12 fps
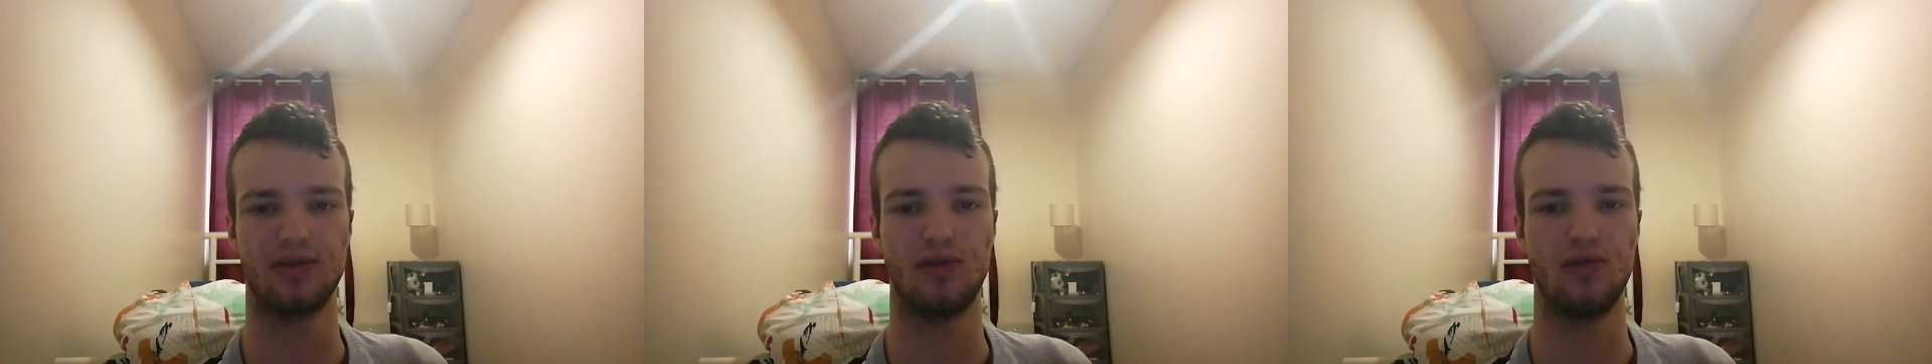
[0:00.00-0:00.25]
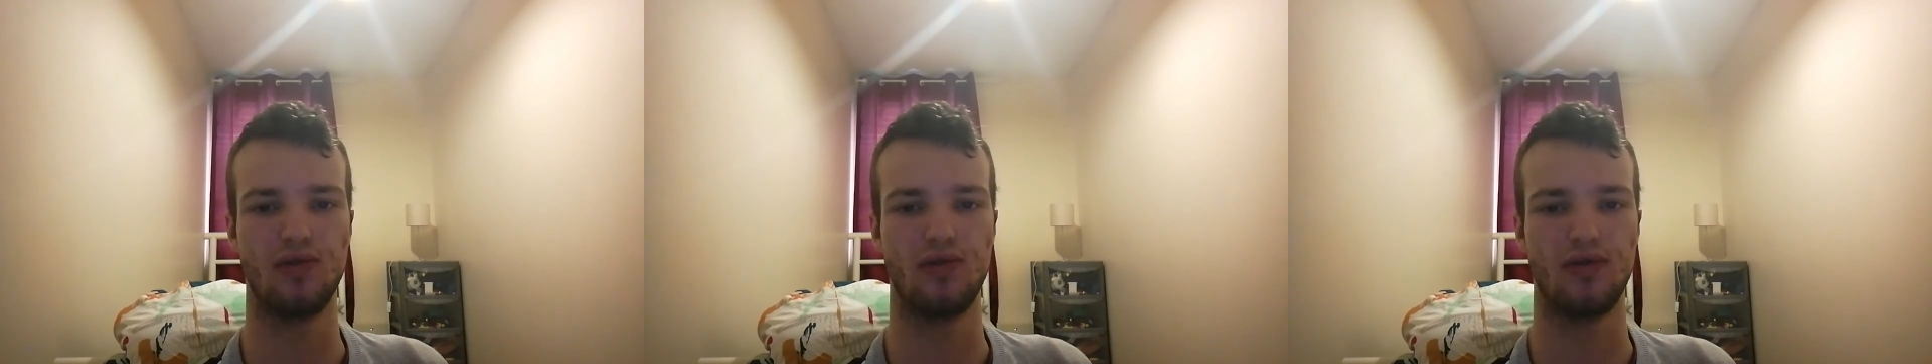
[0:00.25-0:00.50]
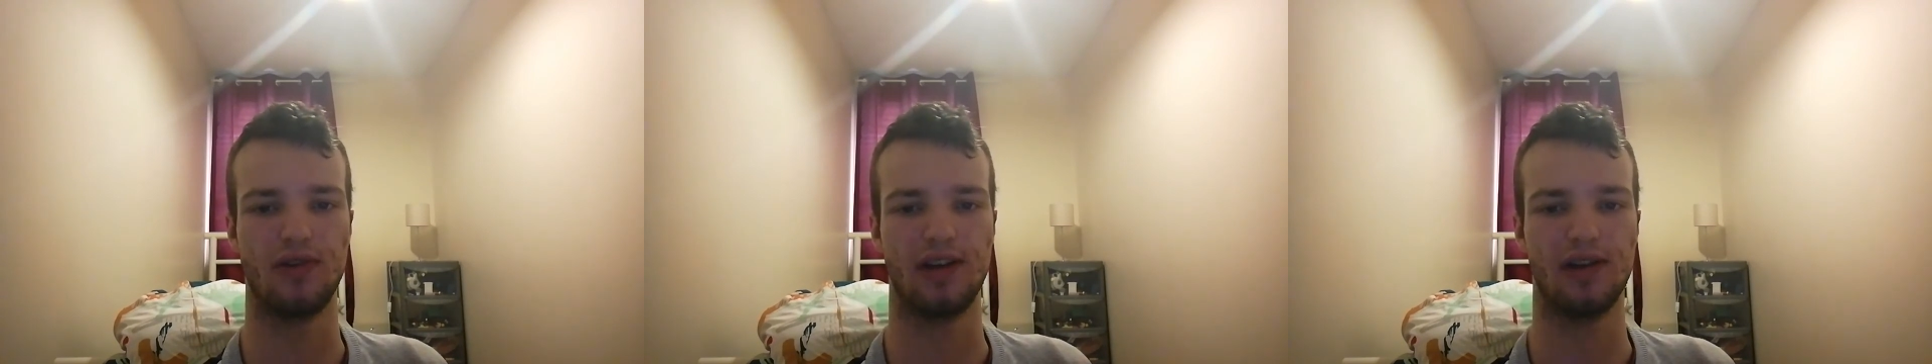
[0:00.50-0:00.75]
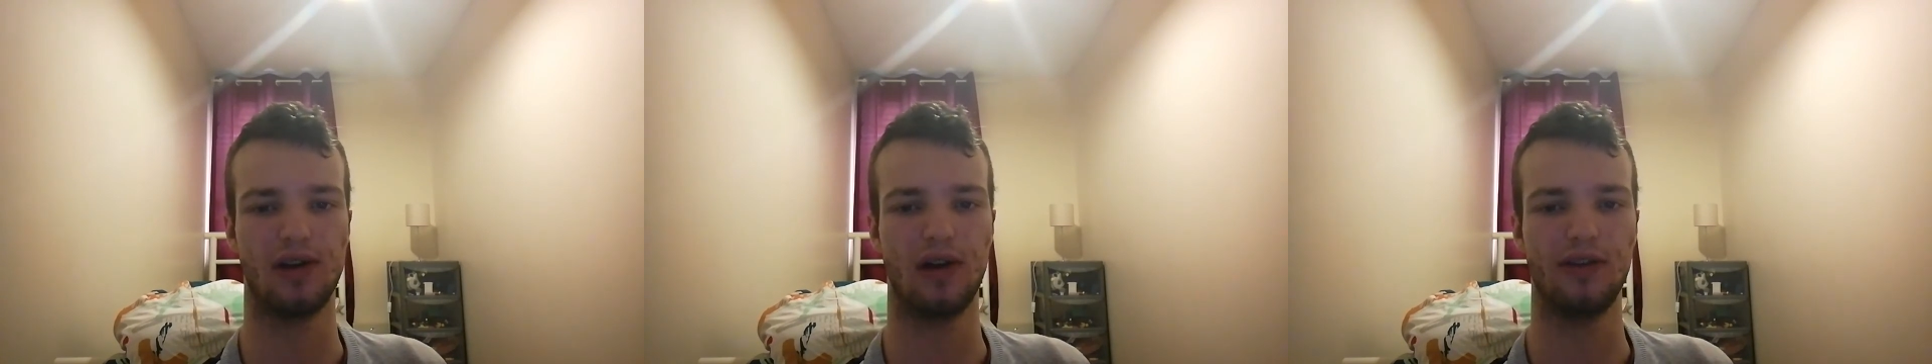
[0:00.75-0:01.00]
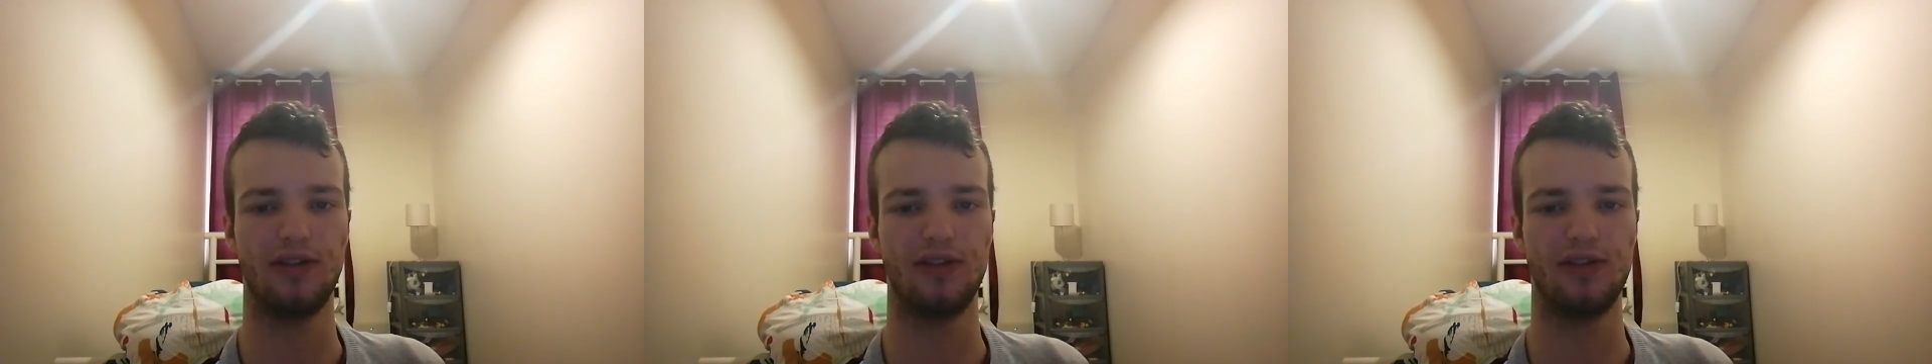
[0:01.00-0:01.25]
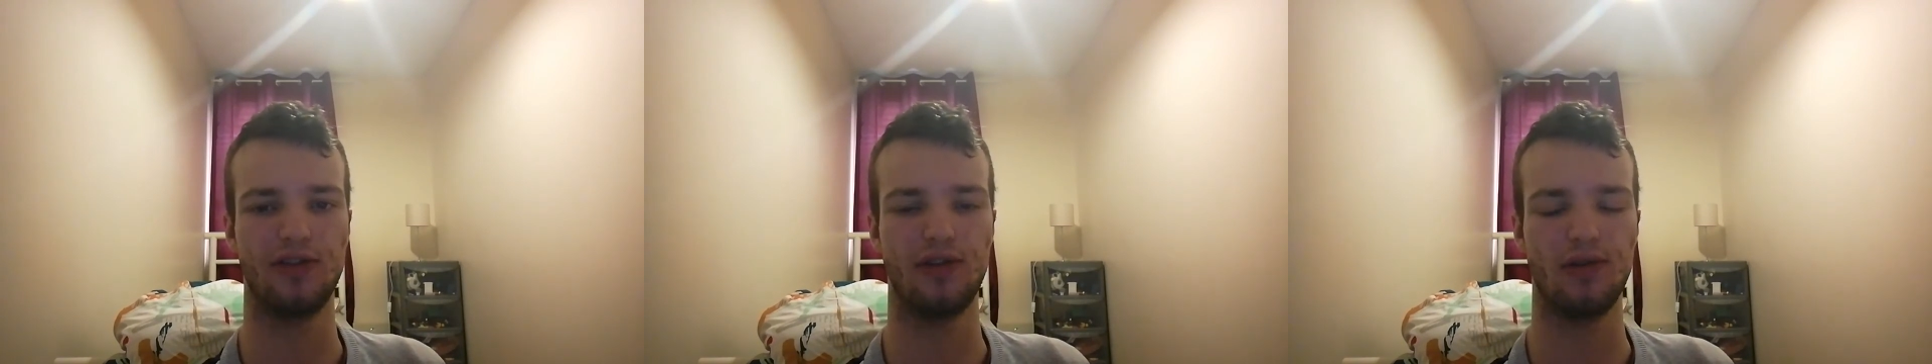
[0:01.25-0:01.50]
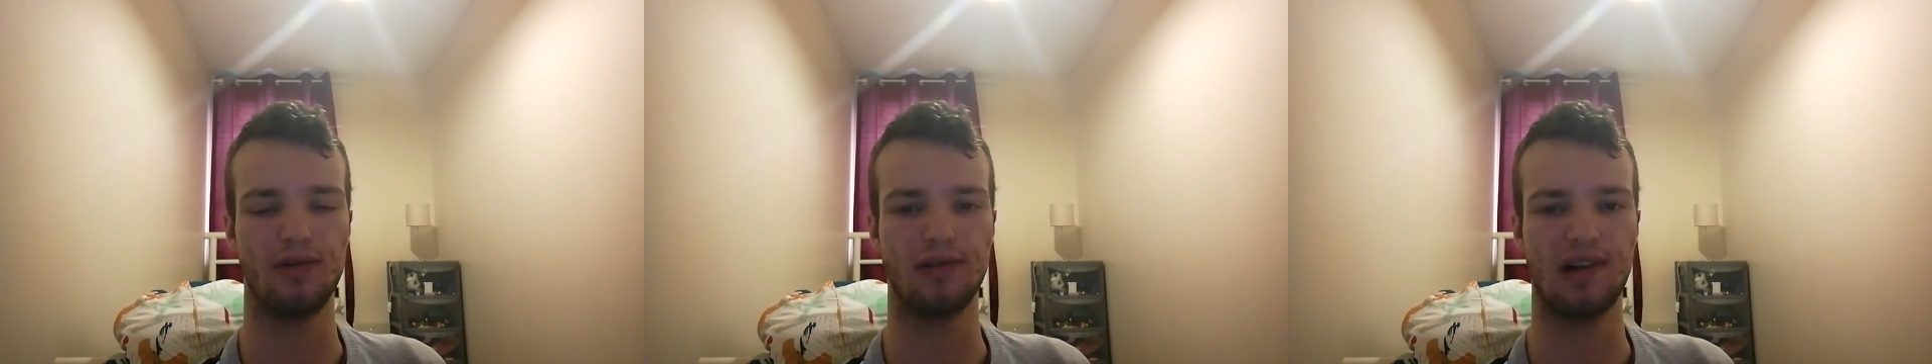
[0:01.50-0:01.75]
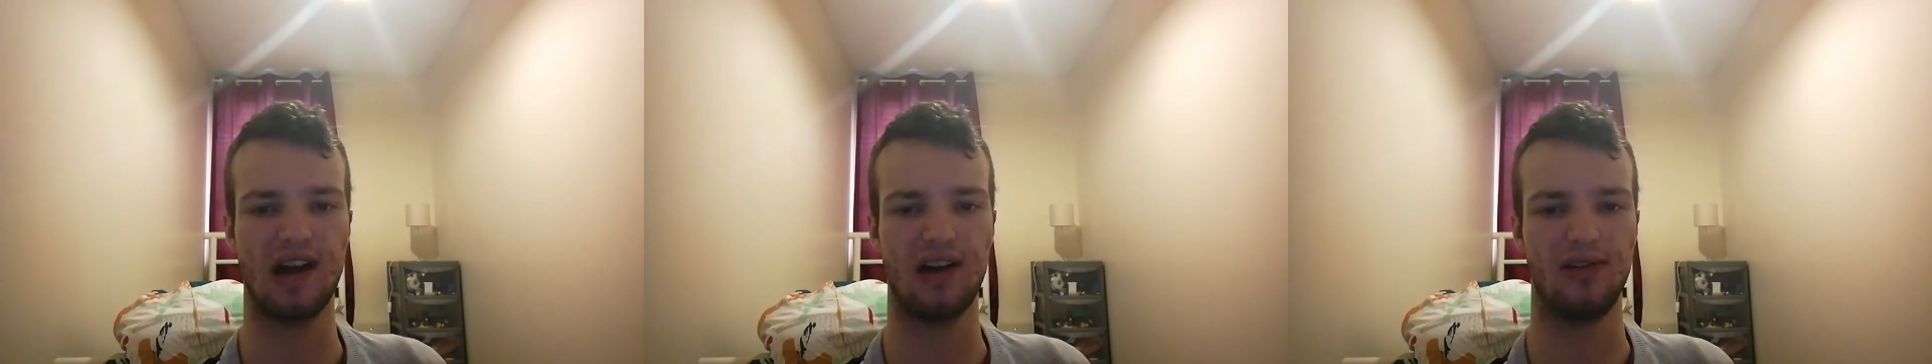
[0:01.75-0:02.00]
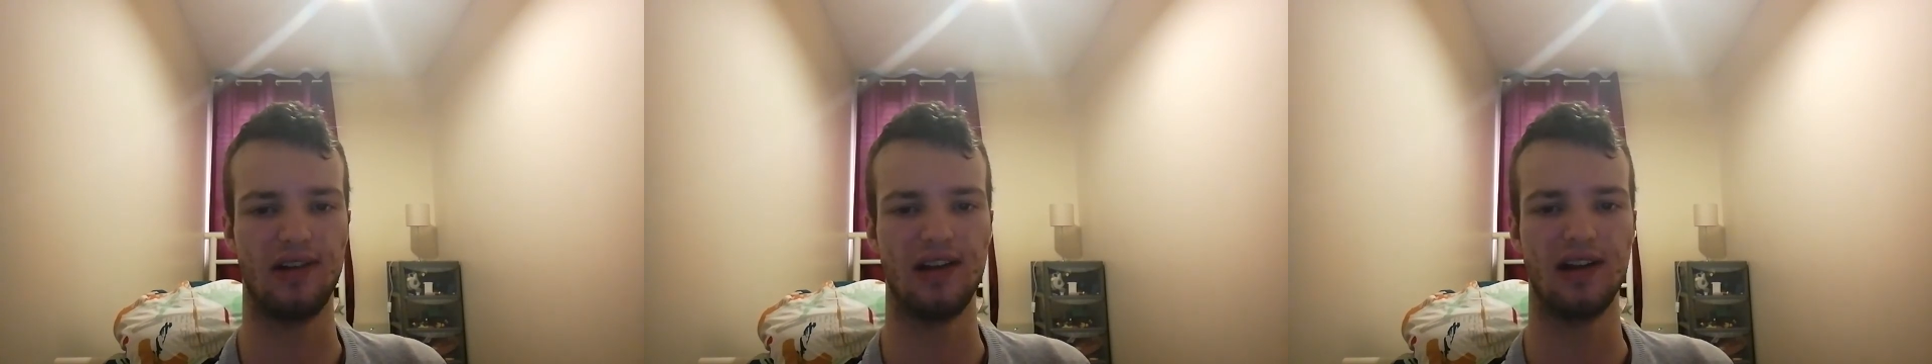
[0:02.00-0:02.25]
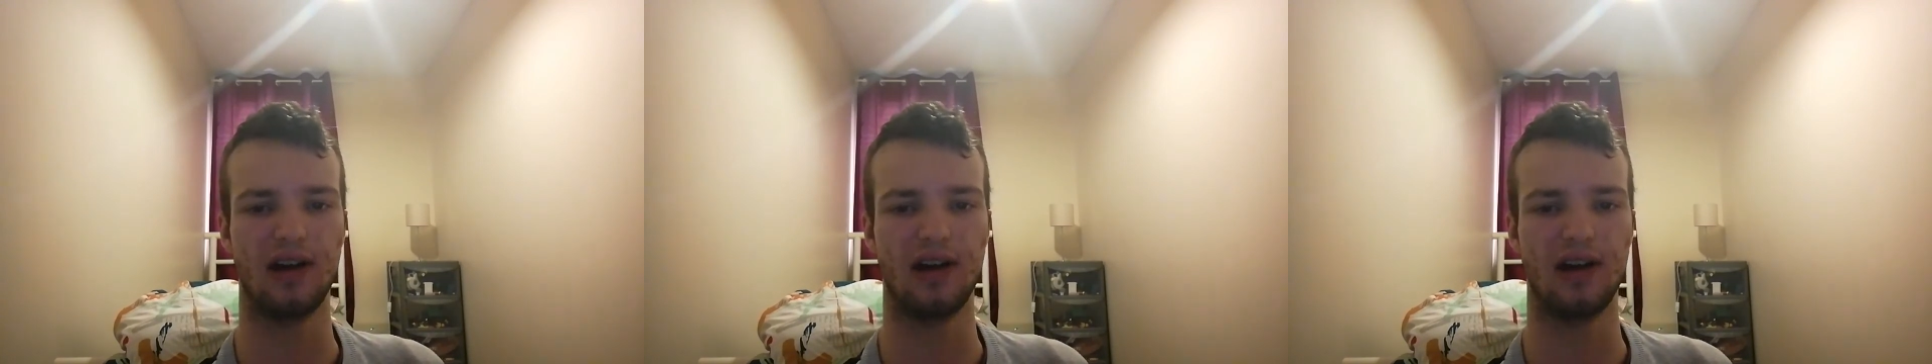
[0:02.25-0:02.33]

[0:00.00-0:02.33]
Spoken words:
do hot soup, well,